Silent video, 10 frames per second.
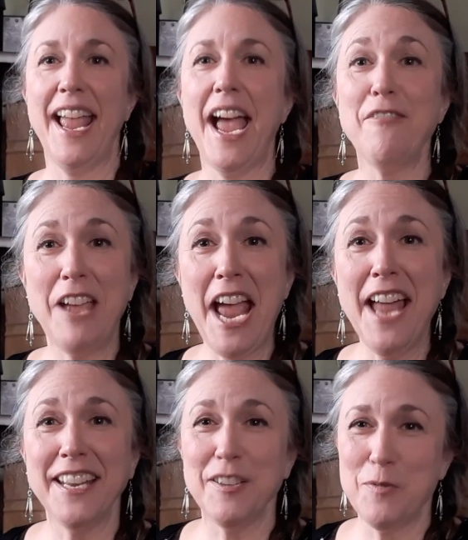I've
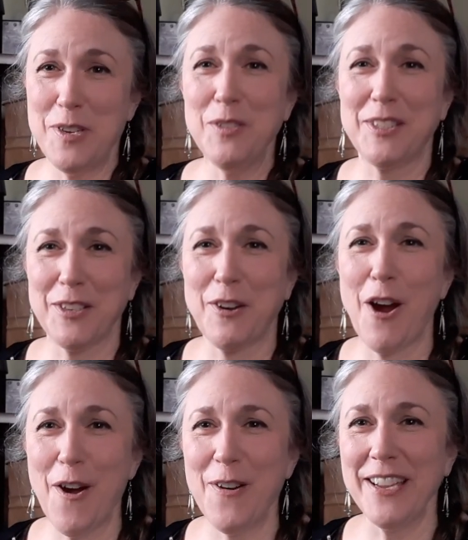had it. We used to
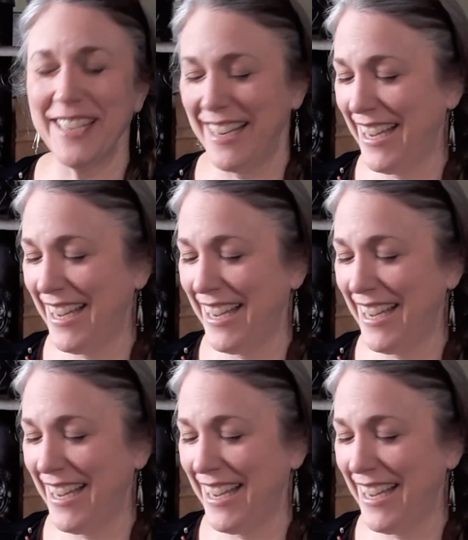grow it,